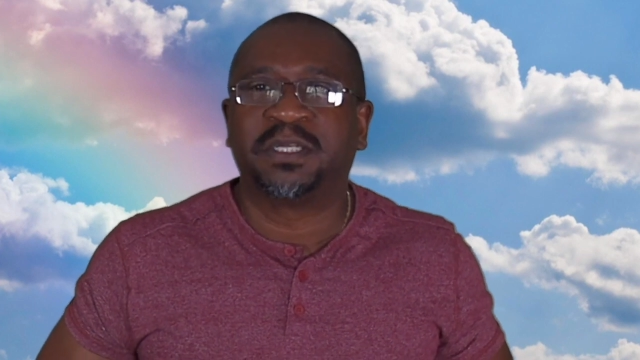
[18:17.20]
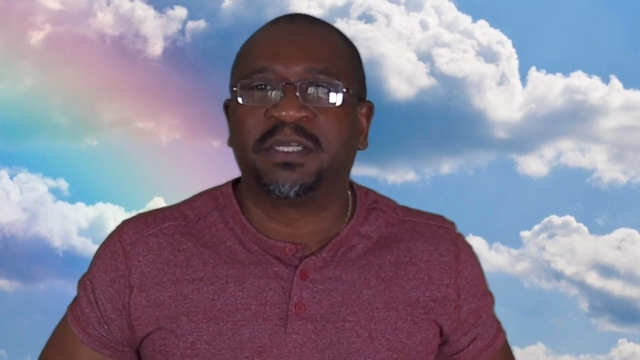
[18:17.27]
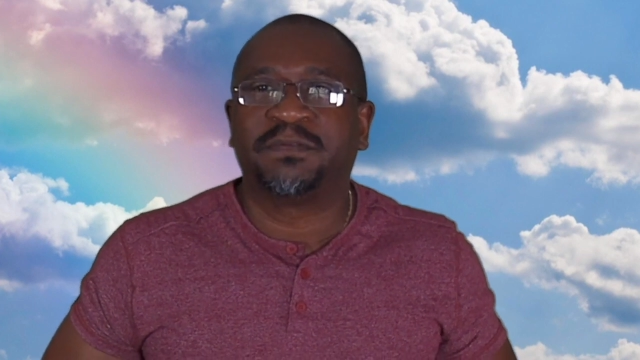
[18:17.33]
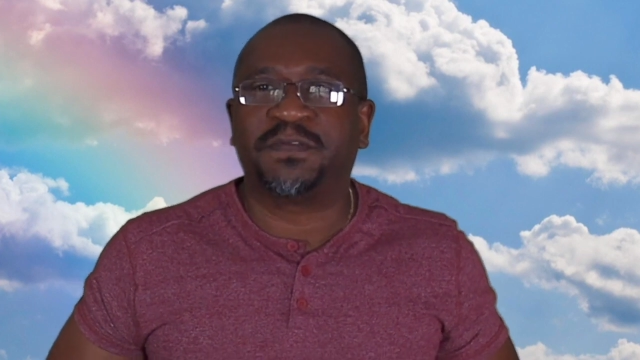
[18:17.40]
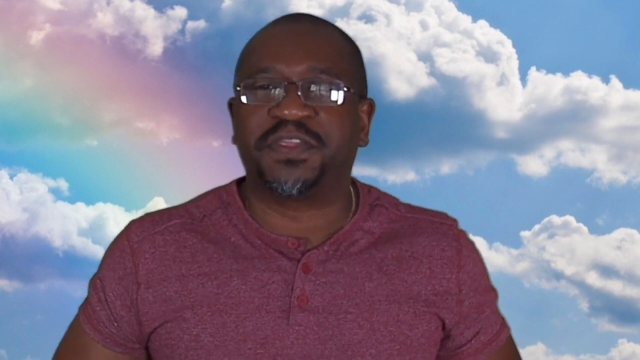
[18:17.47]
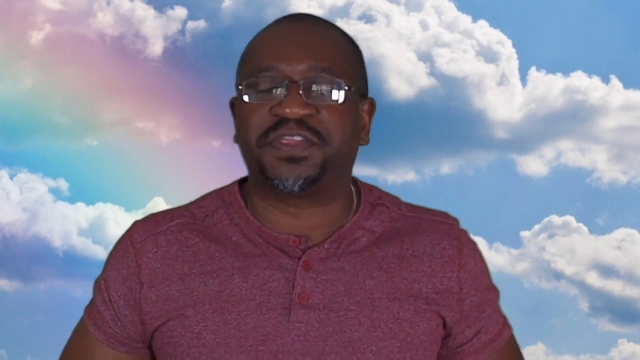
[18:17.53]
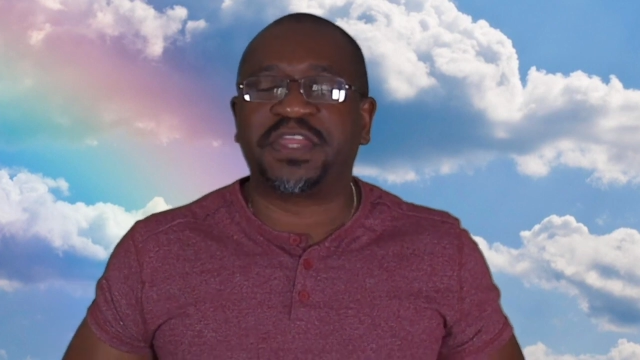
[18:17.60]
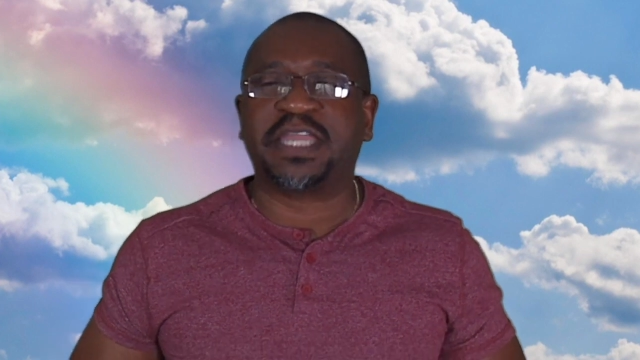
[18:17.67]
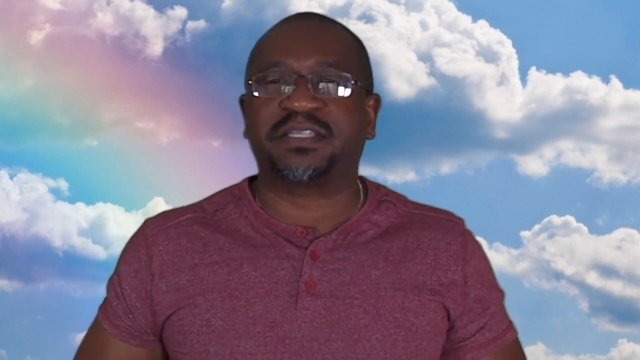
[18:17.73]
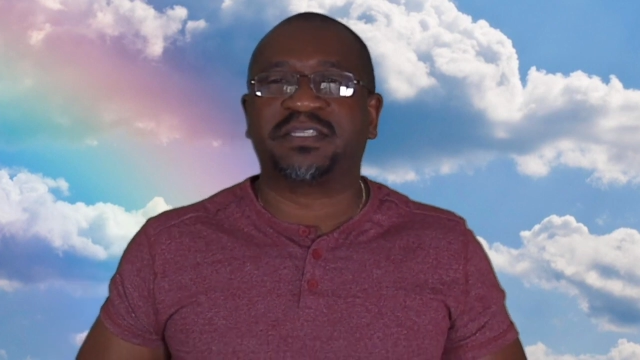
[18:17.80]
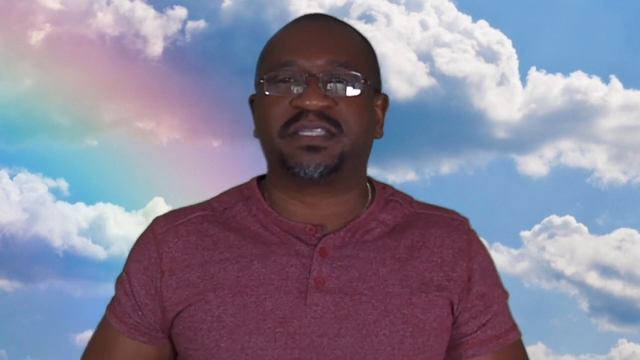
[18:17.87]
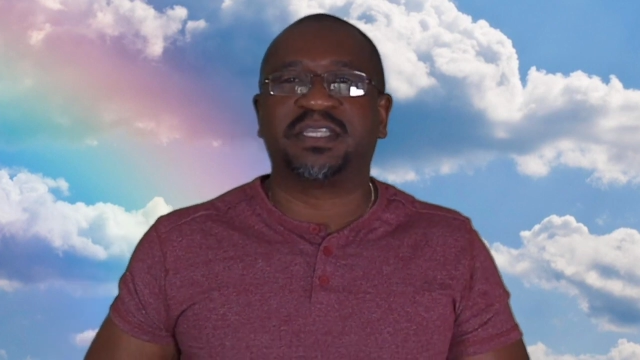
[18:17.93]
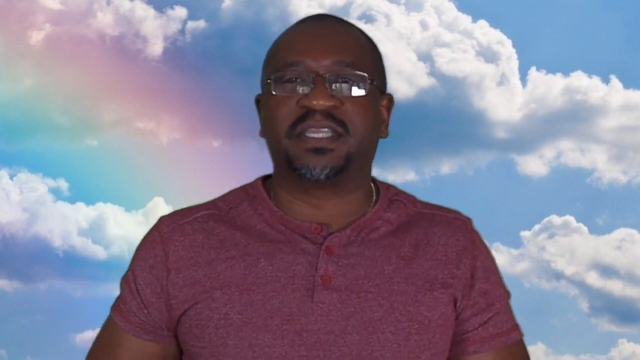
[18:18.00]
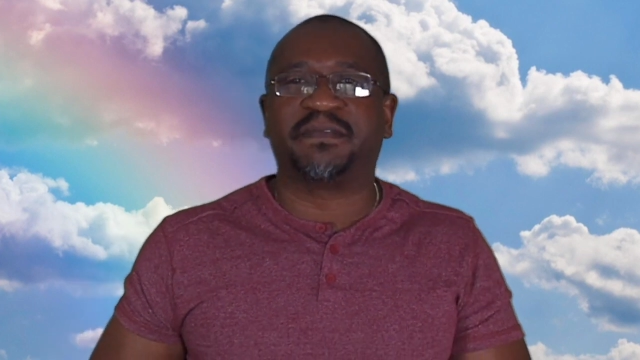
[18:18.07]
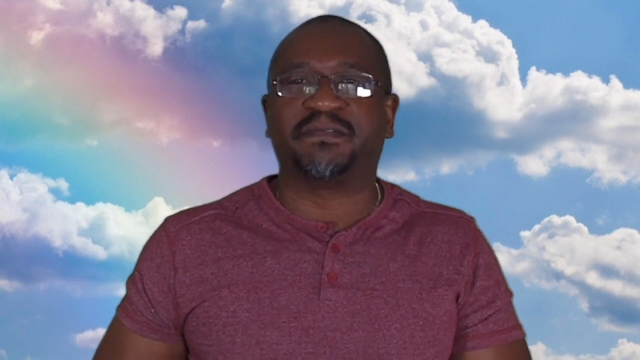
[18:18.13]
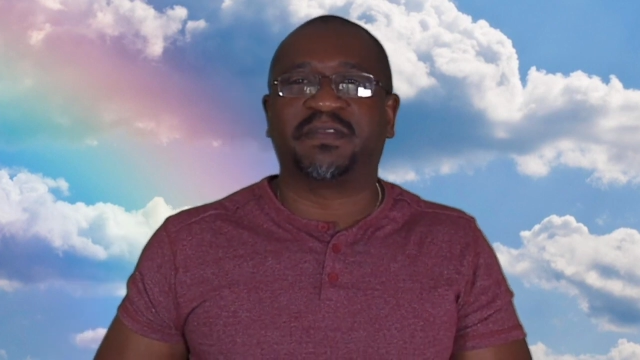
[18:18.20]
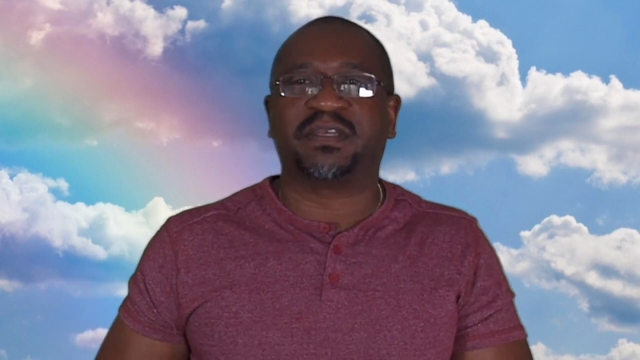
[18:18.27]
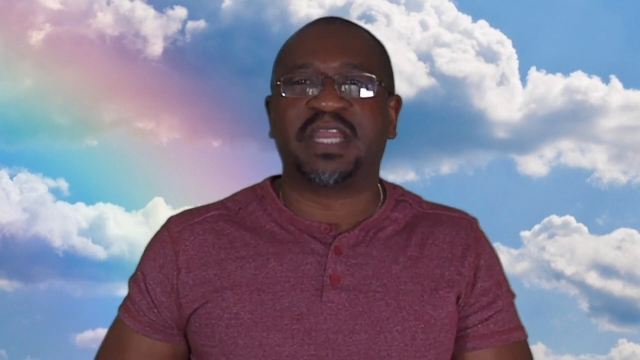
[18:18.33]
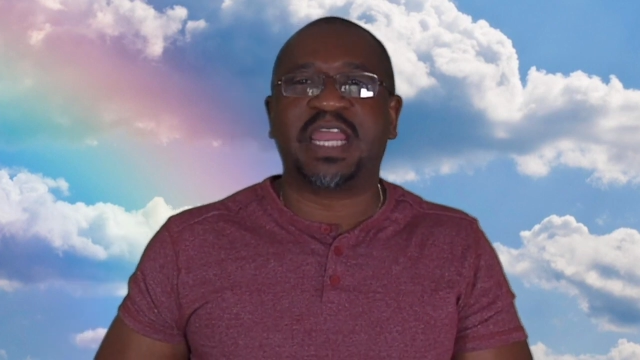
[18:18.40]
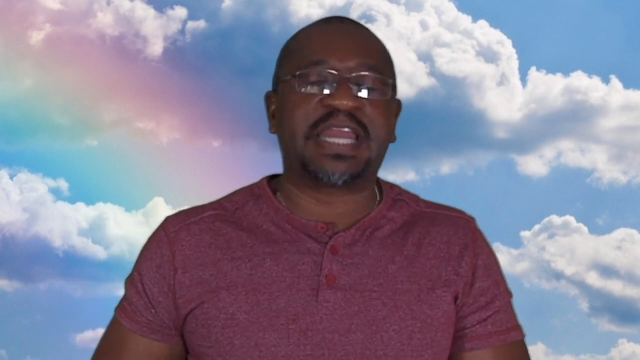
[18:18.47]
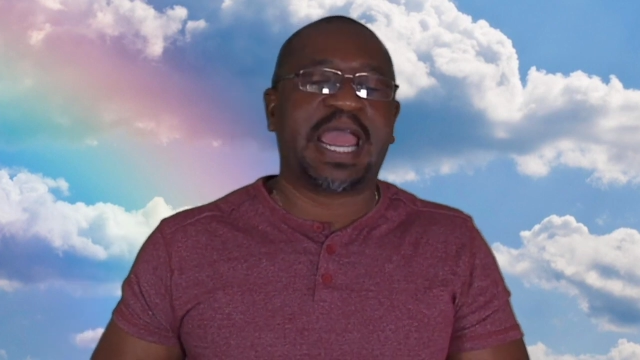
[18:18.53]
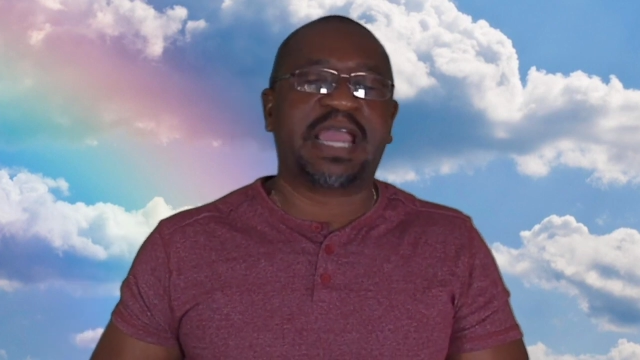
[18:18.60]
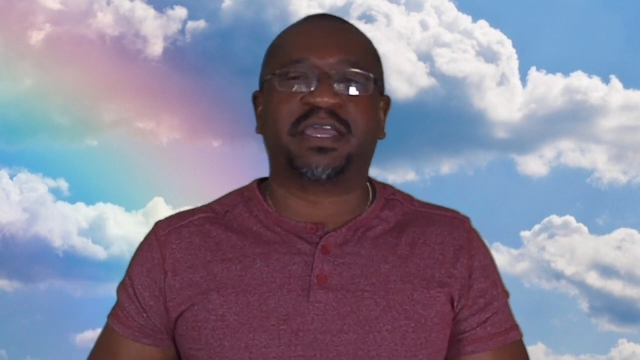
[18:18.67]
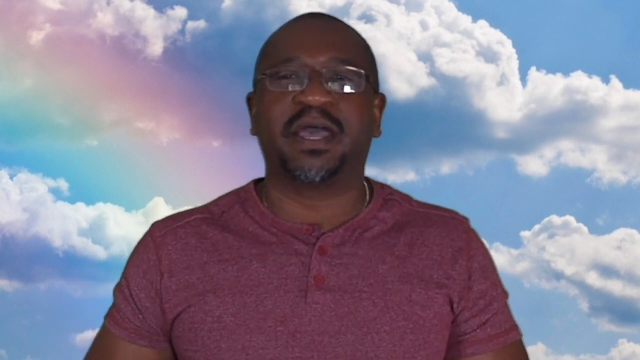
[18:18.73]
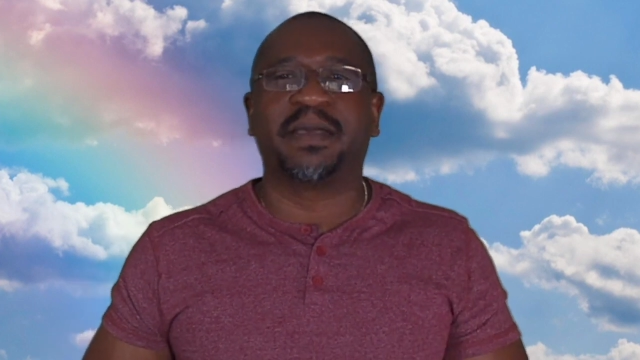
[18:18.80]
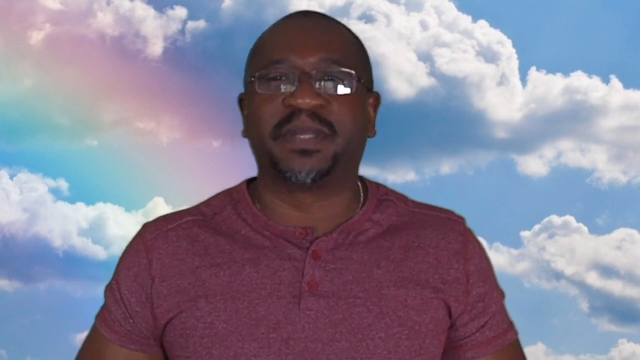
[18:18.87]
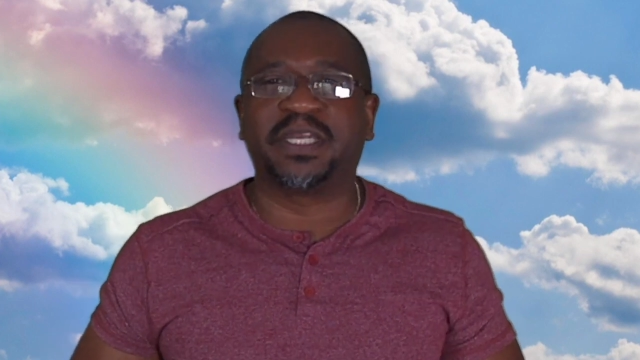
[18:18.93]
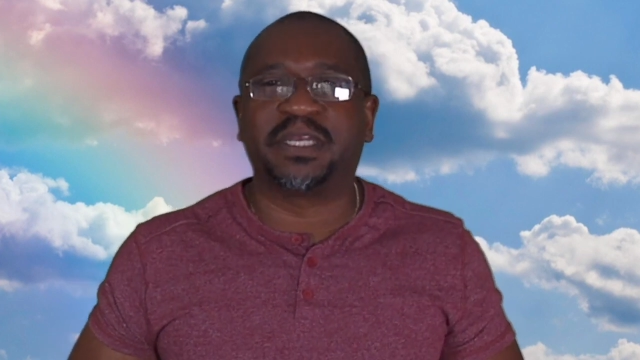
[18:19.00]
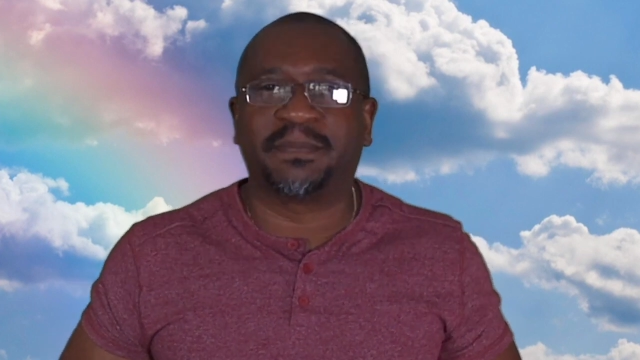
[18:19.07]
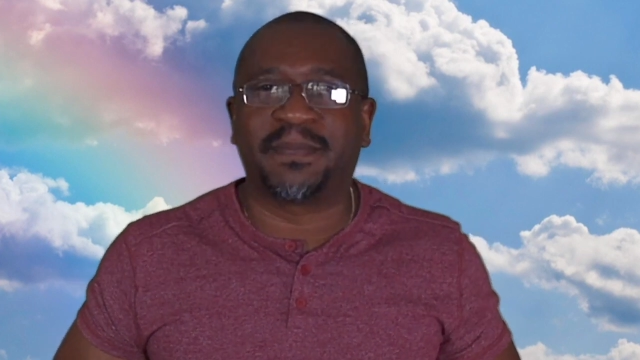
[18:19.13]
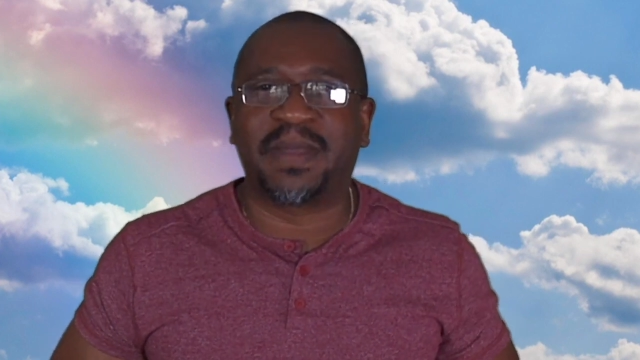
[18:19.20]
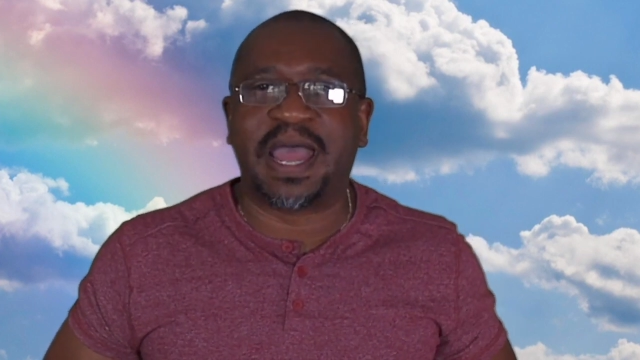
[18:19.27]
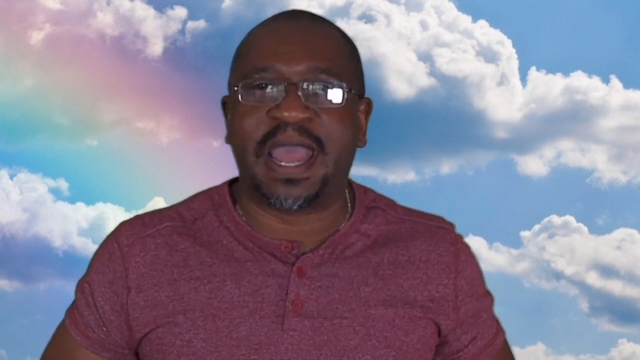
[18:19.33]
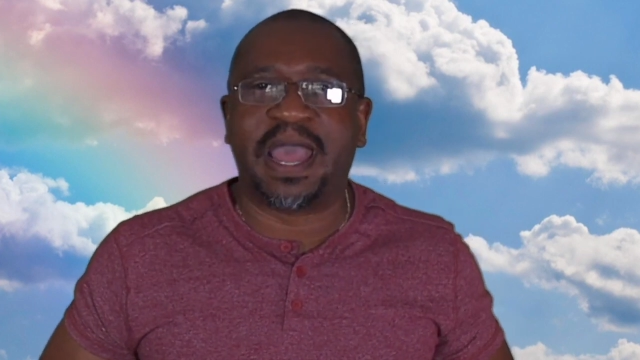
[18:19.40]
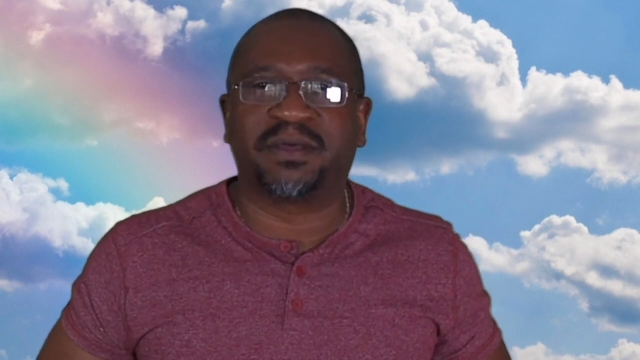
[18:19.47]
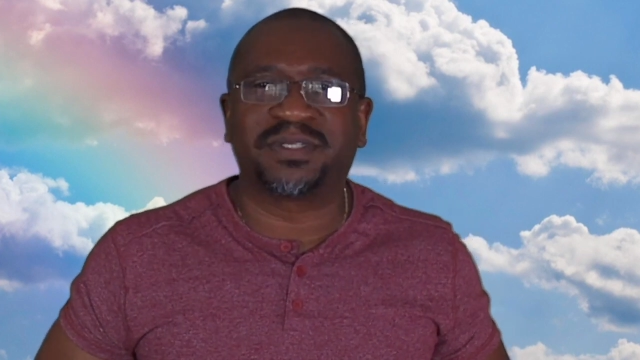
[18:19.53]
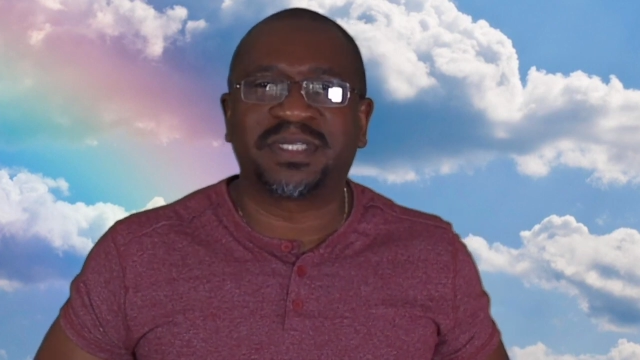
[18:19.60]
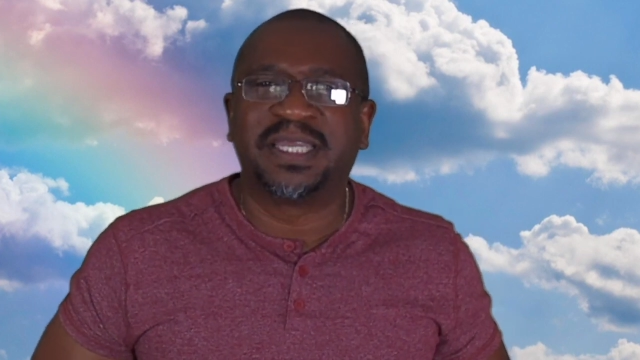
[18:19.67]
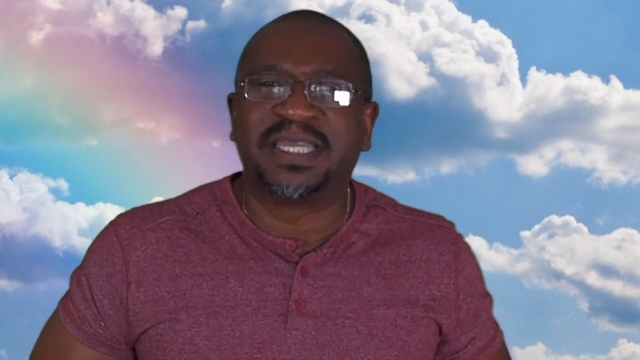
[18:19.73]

for Thanksgiving. They not coming into my house.